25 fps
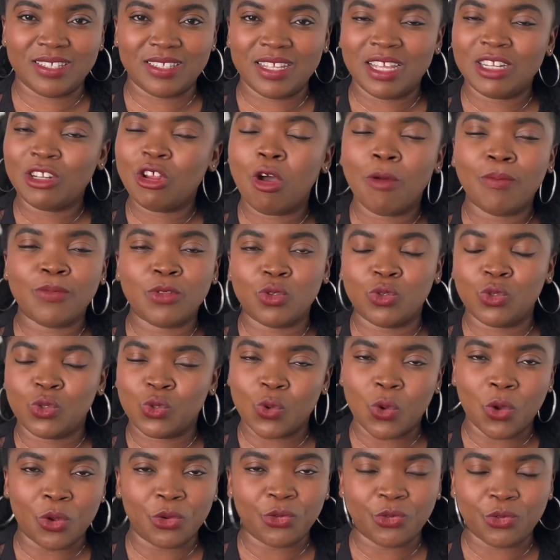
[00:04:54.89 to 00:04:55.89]
They're not up to
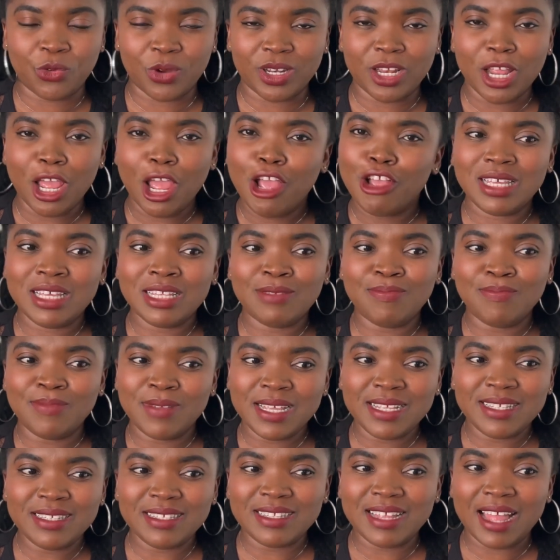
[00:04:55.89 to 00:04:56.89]
200. It
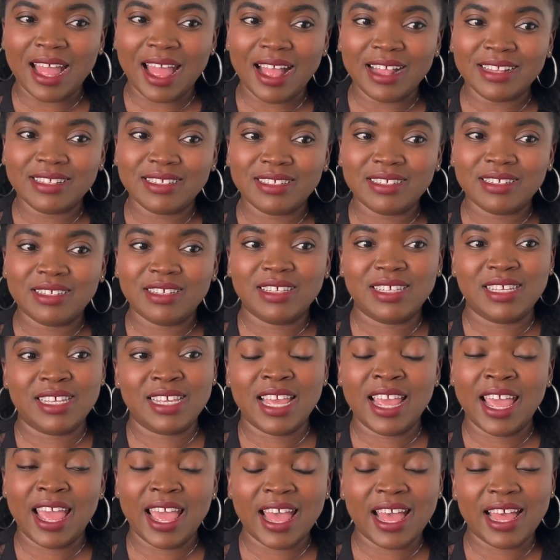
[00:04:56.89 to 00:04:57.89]
means that,
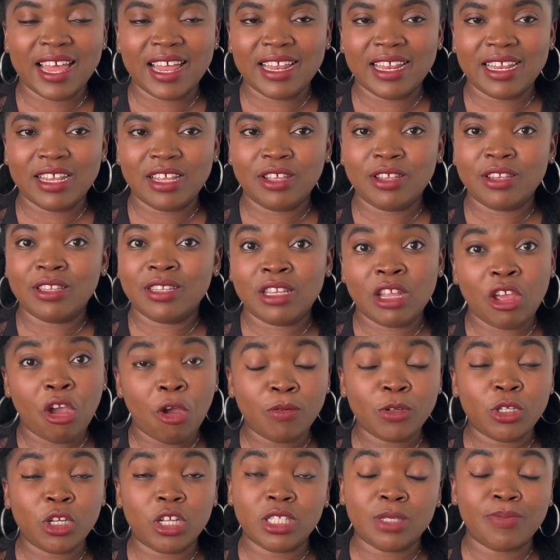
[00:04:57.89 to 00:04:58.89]
yeah, The
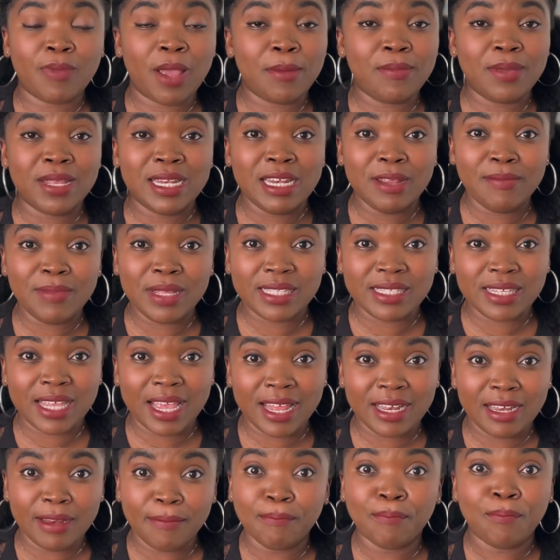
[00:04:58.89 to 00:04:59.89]
options might be
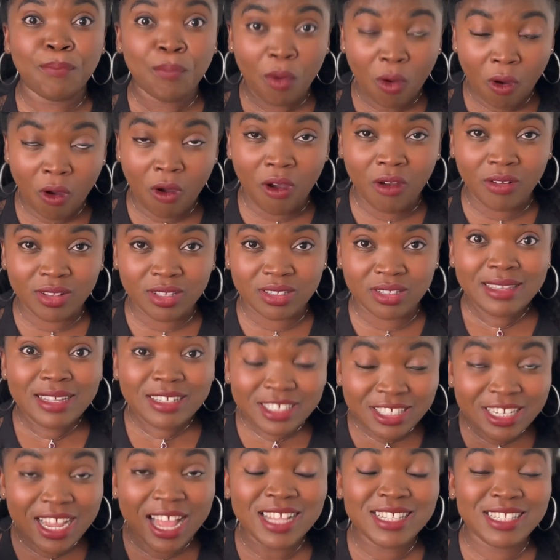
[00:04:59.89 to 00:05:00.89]
limited, but the
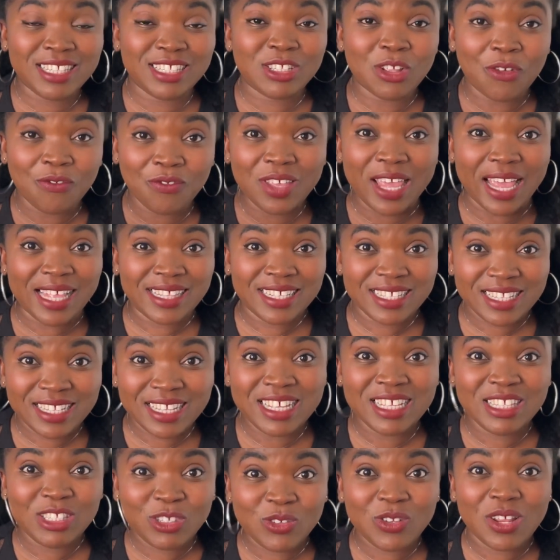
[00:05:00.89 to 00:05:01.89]
chances of getting
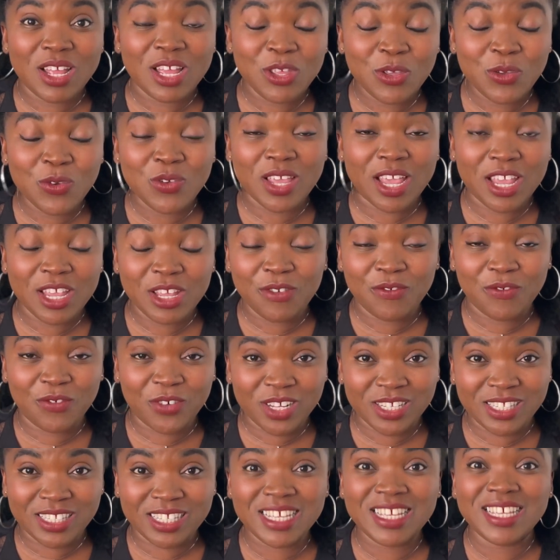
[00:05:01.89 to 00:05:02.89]
into the UK
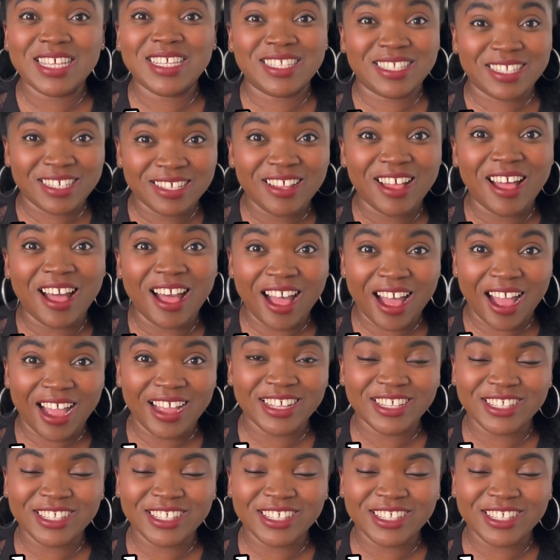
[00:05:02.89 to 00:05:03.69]
university is still high.